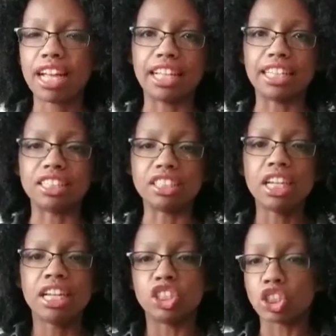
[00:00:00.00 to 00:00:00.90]
and
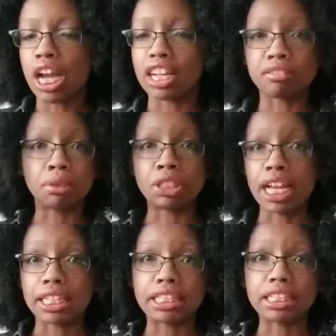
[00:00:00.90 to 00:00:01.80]
just kind of
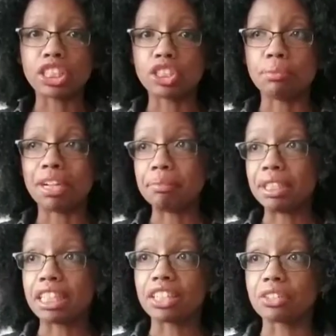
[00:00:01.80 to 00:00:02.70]
pretending that you might
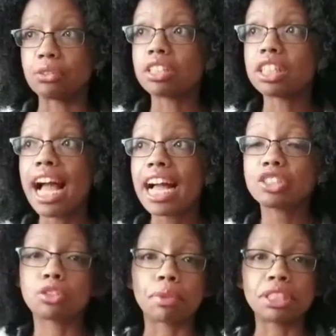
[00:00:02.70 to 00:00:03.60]
be in a little
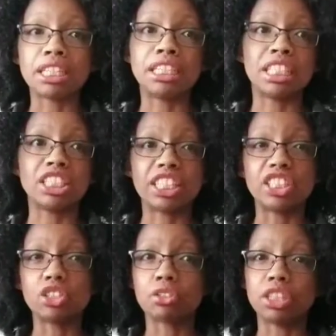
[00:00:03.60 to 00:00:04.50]
class, or pretending that like
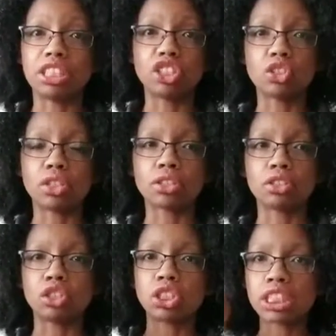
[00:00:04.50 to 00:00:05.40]
you're the
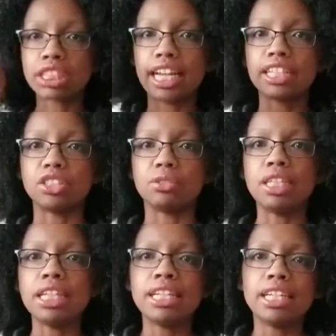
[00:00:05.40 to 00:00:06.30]
instructor, just to get you
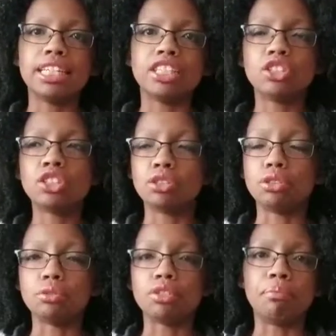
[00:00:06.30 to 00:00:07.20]

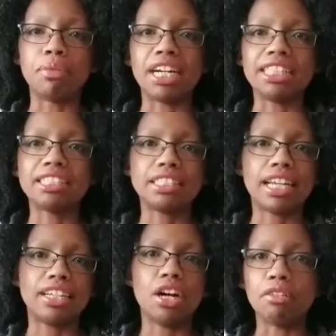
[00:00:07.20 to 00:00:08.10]
into the
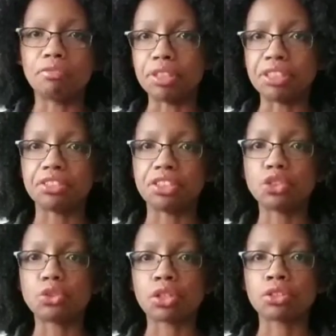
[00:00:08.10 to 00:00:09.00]
mindset of being an
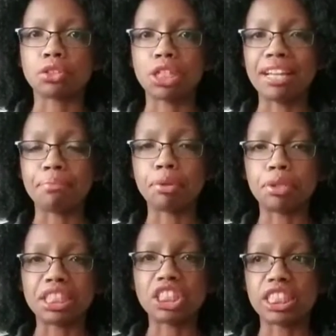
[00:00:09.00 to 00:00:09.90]
instructor and
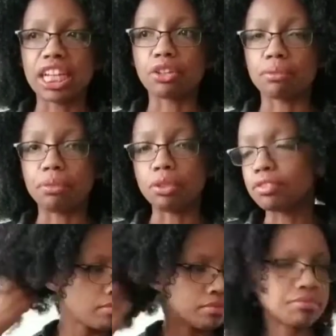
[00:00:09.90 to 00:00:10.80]
putting together
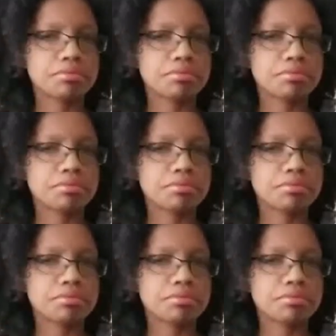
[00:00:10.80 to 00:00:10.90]
moves.